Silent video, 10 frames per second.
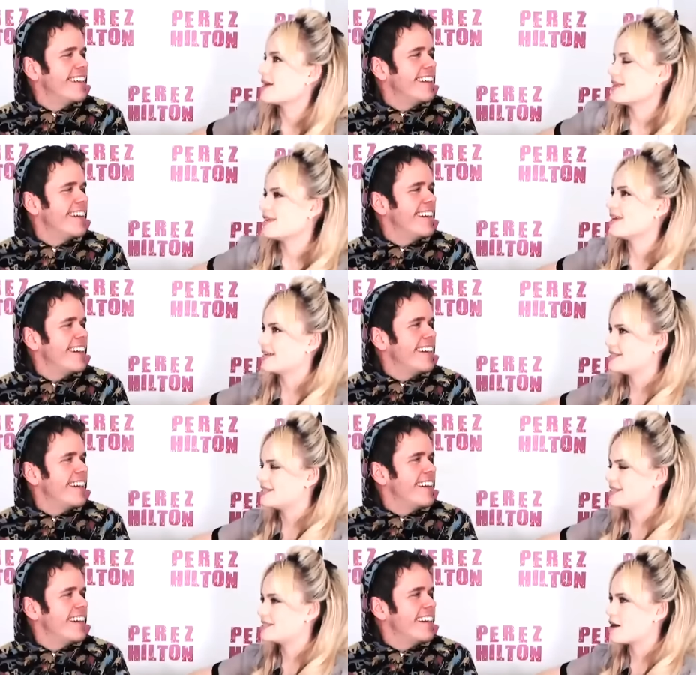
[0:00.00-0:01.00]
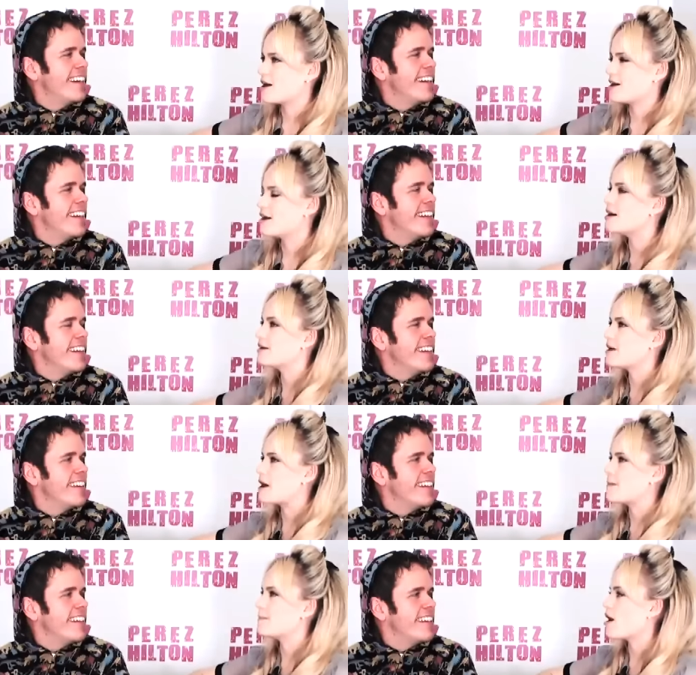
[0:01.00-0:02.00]
Speaker 1: I think yes, this is a, a,
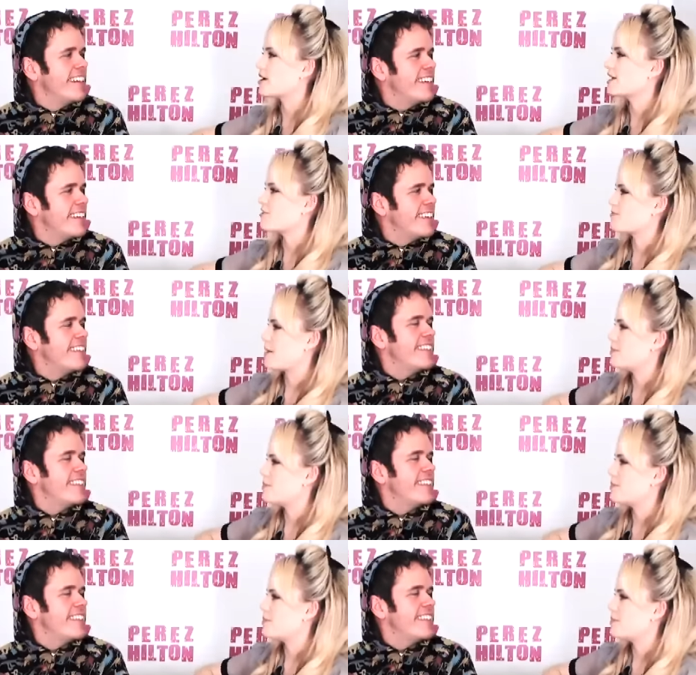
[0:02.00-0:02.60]
a marking of my